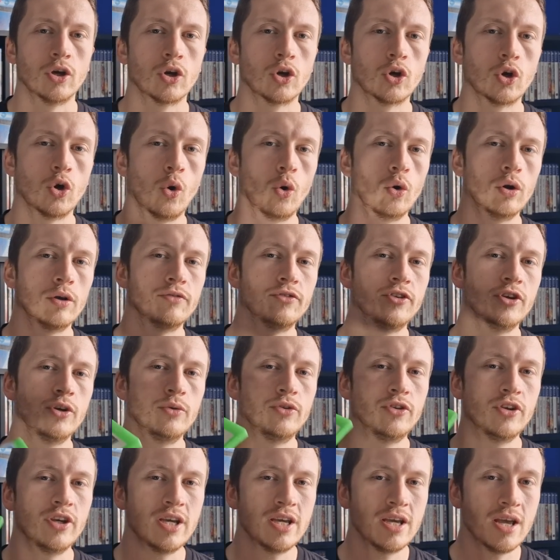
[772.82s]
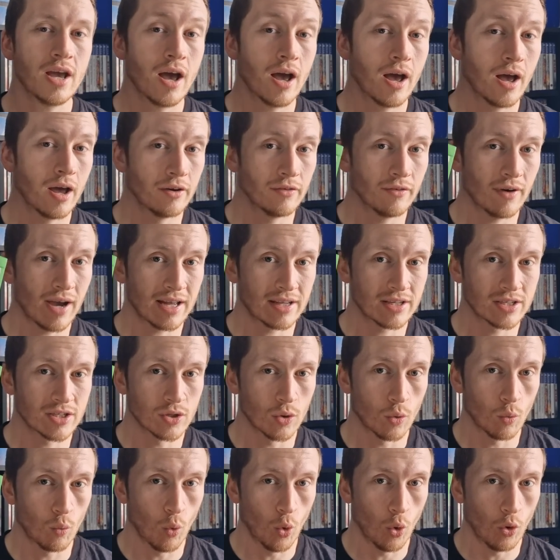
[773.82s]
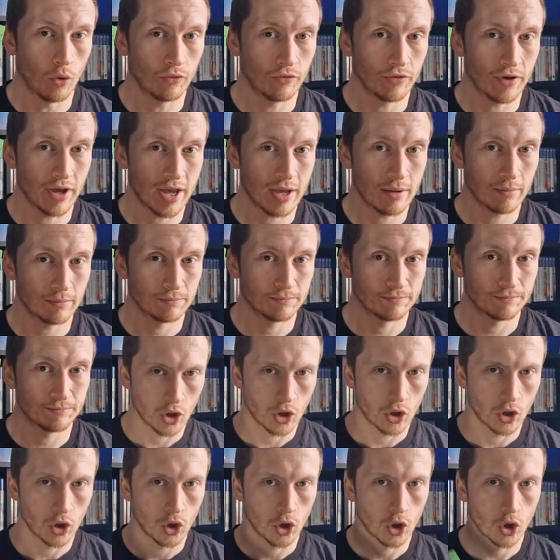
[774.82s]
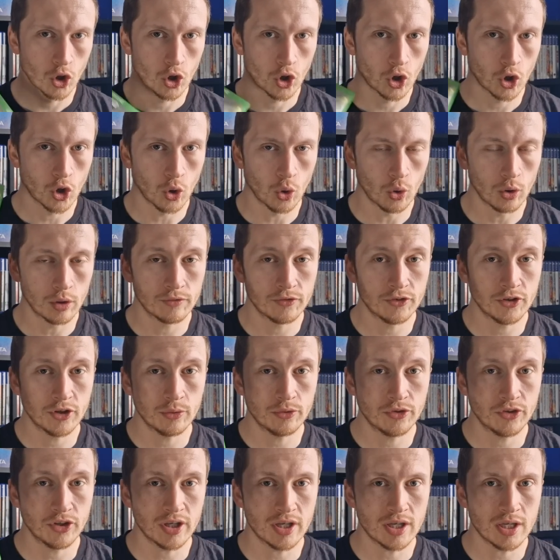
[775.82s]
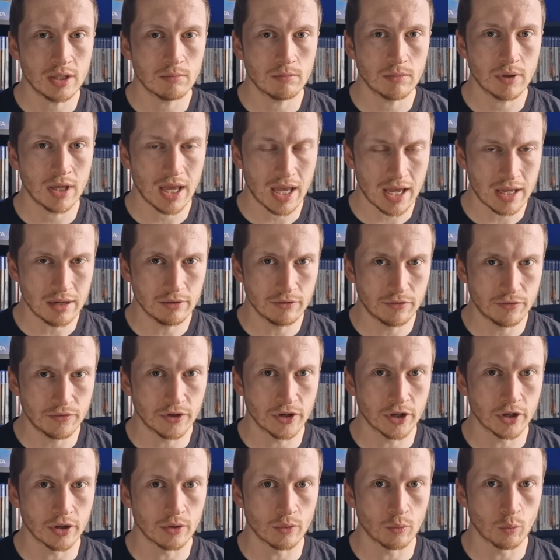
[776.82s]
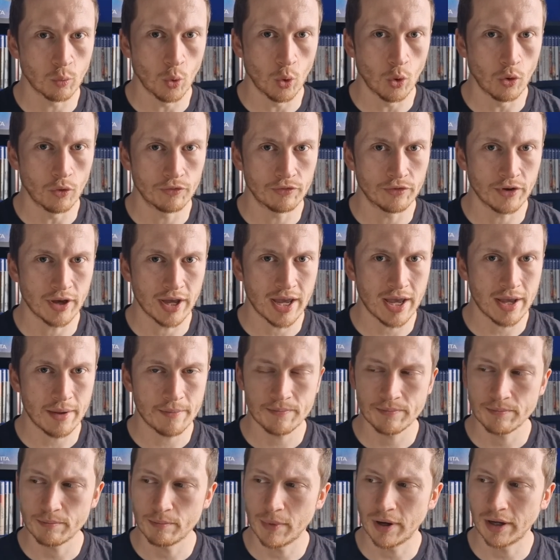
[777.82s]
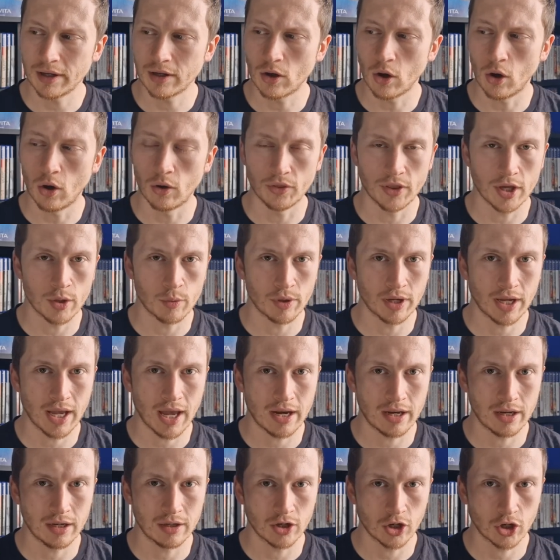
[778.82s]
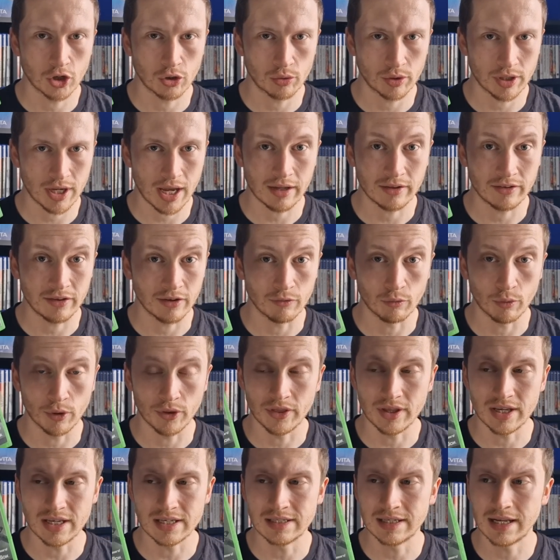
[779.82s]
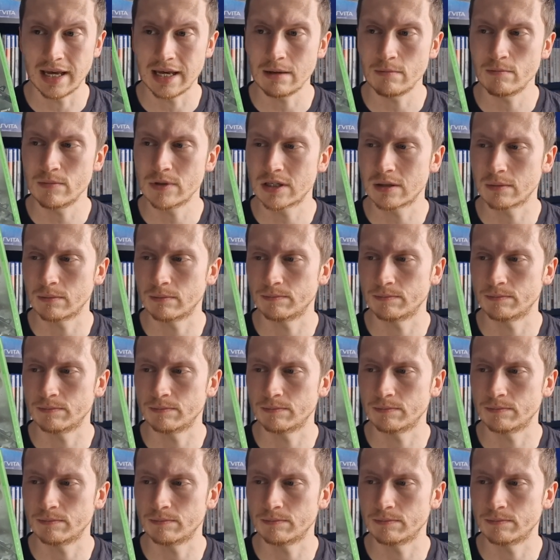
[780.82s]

Call of Duty Advanced Warfare, Call of Duty Infinite Warfare, my god, they were getting creative with these names,